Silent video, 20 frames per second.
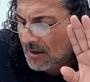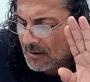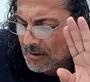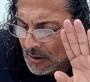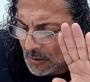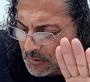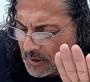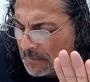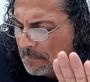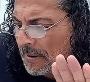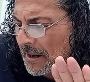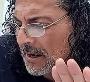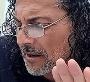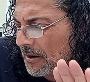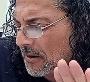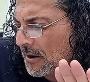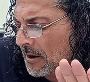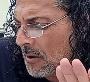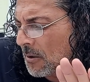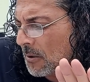don't depend
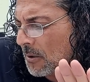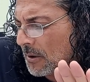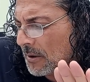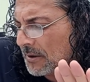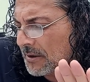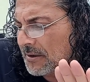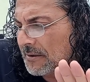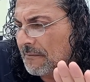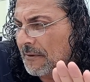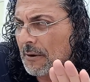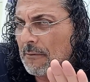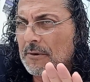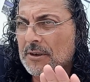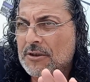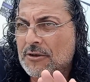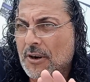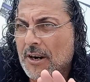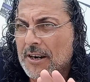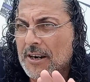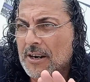on the courts for
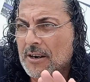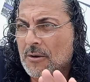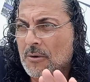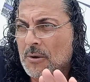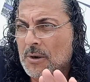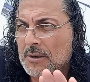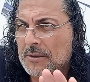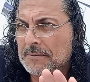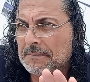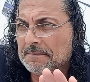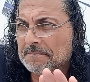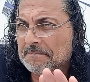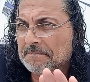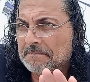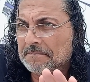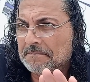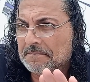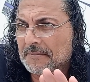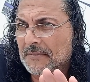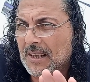restraining order.
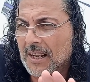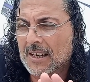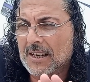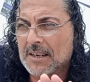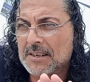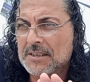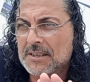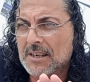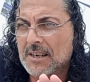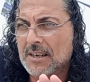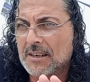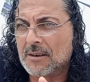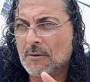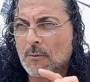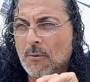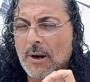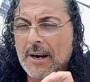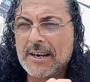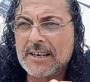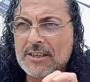Like I said, the
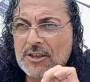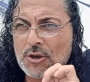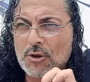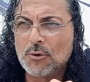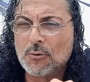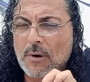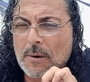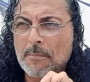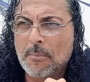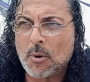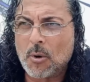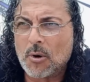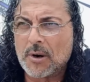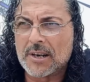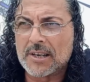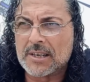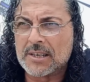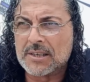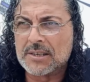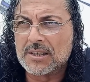way to
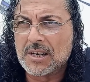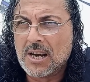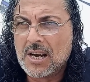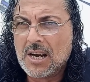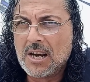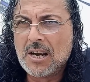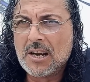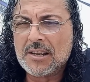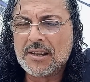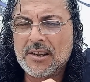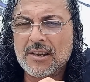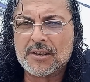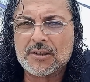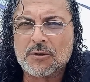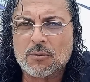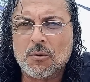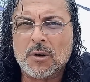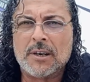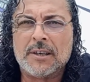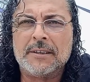report is
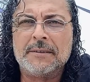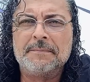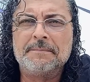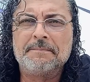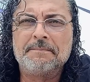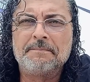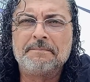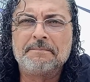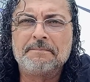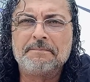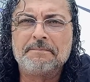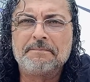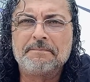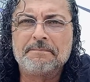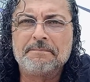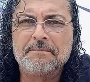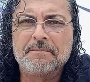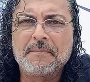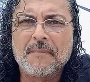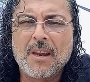this way
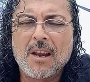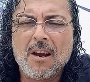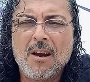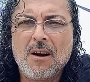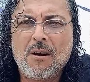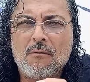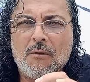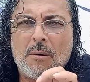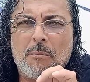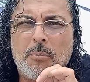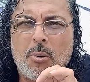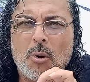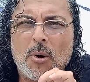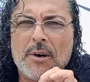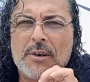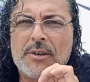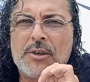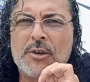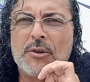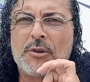
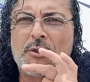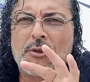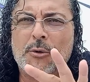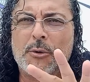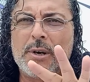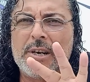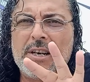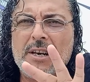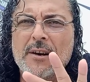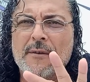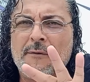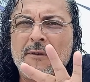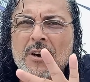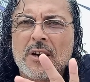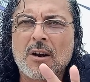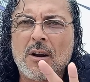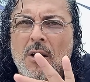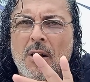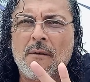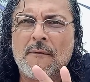report to three
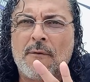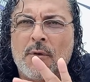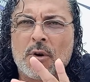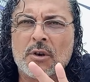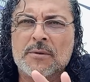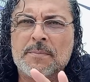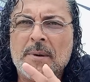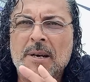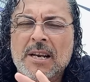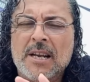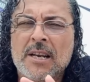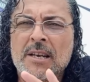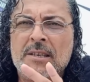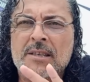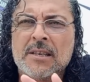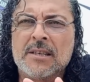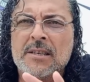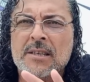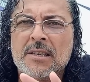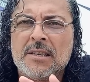different law enforcement
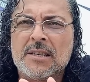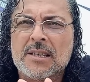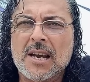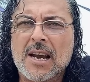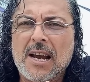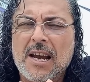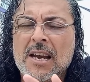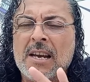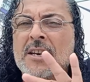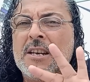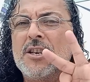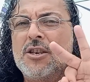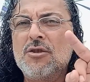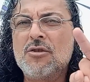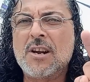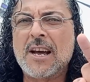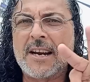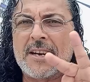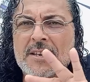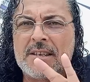entities. In the
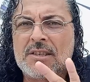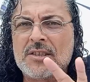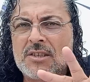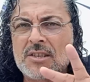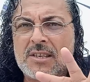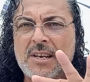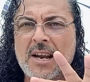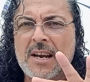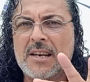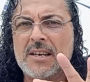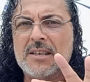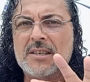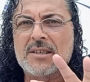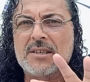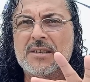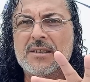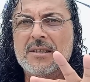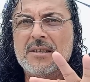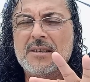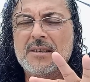United
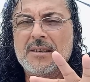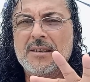States,